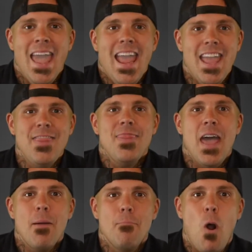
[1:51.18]
In
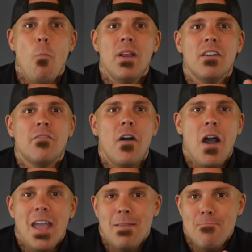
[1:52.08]
that moment of
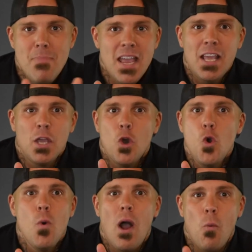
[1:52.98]
admitting
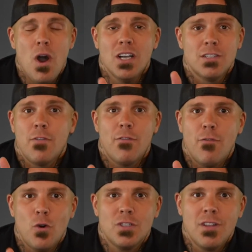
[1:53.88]
who I was for the
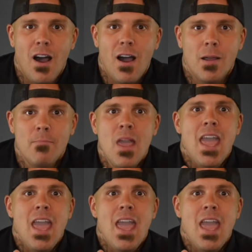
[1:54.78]
first time